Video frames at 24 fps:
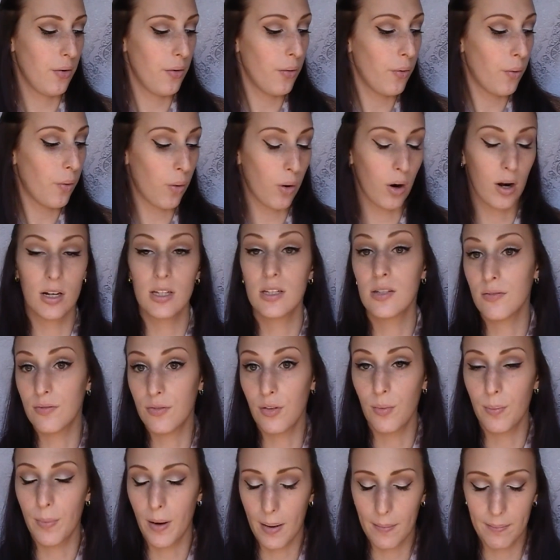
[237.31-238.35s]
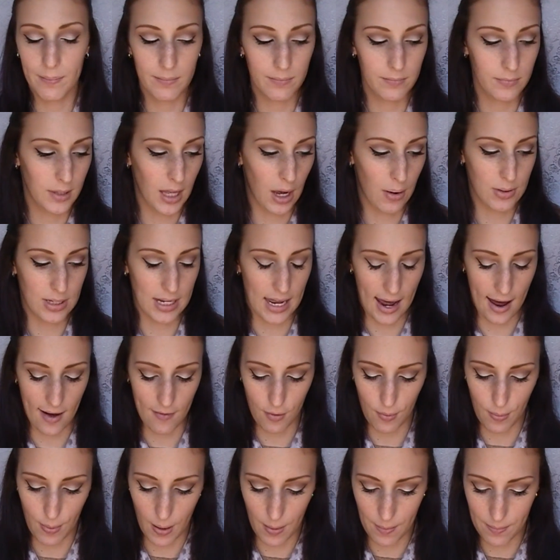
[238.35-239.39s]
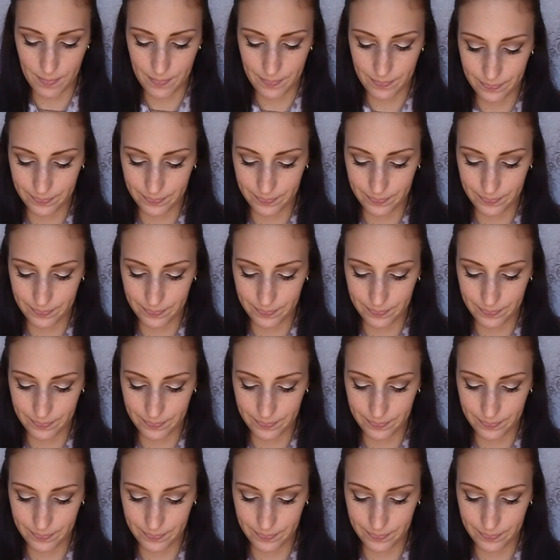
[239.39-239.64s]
Or it's a full pump. That was a half a pump.